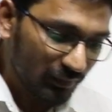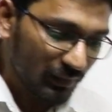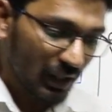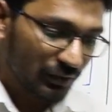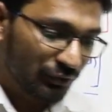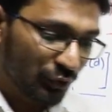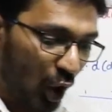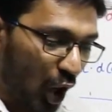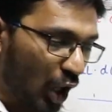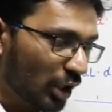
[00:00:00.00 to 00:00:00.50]

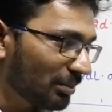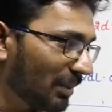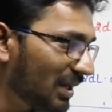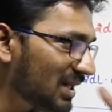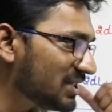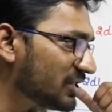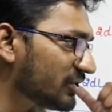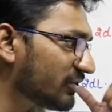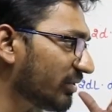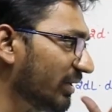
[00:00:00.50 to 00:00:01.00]

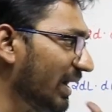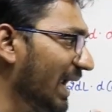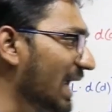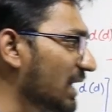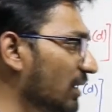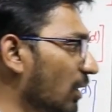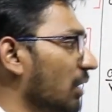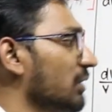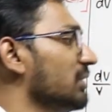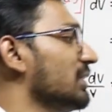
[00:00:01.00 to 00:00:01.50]
normal
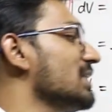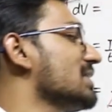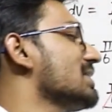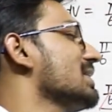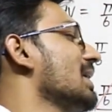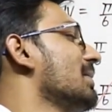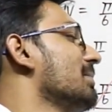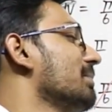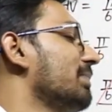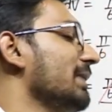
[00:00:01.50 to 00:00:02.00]
strain on this
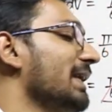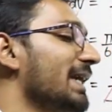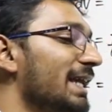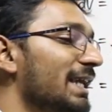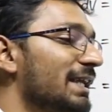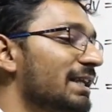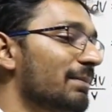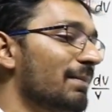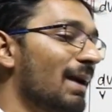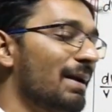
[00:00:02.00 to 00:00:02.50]

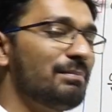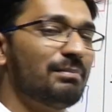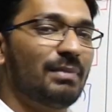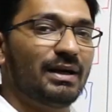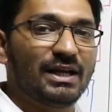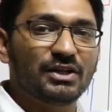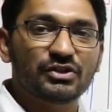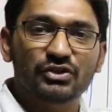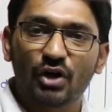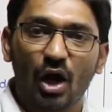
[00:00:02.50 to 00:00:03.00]
complete
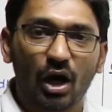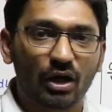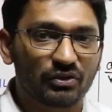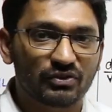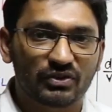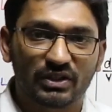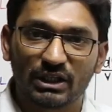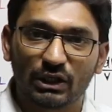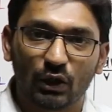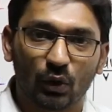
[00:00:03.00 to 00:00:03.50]
member is not
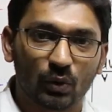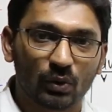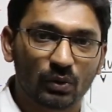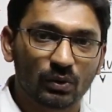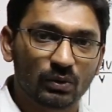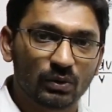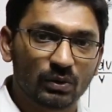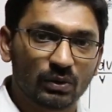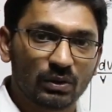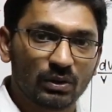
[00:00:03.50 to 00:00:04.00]

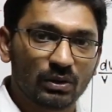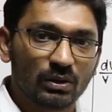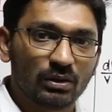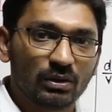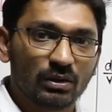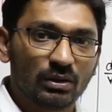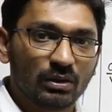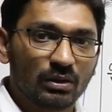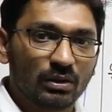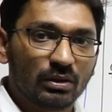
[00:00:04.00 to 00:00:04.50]
zero,
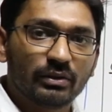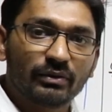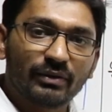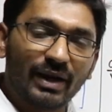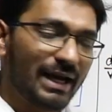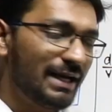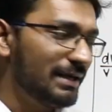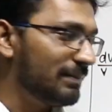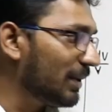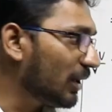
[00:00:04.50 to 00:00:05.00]

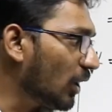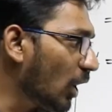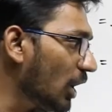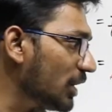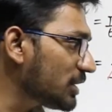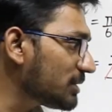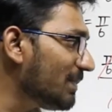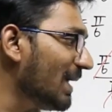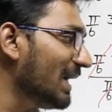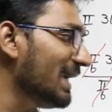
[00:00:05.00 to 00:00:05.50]
right?
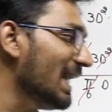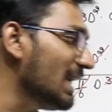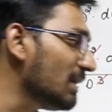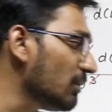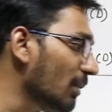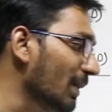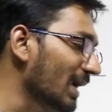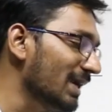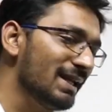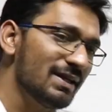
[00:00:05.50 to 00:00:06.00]
Because bending
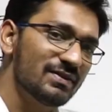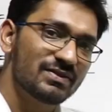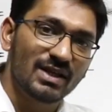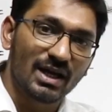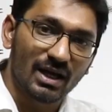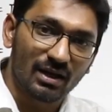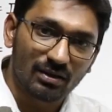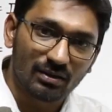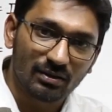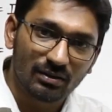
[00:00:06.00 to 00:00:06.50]
moment is
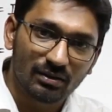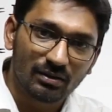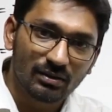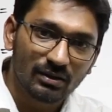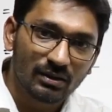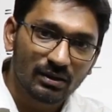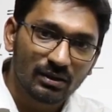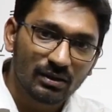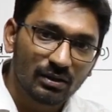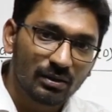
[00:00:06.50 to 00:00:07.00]
there
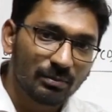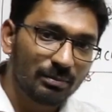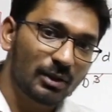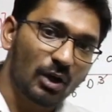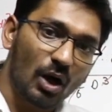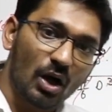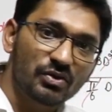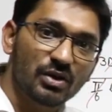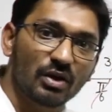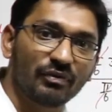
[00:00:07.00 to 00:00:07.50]

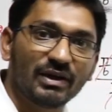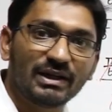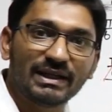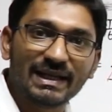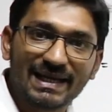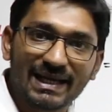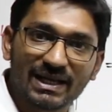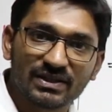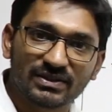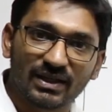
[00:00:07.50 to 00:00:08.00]
because of a
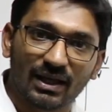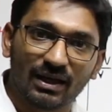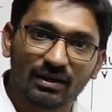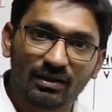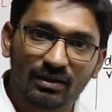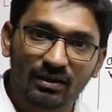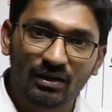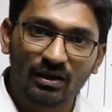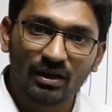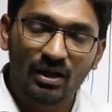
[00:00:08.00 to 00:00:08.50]

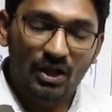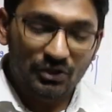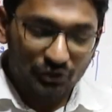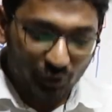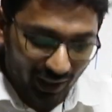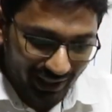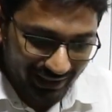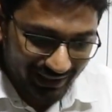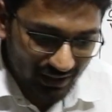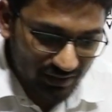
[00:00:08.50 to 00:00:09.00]
TSL.
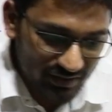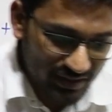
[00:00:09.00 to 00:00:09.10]
So I can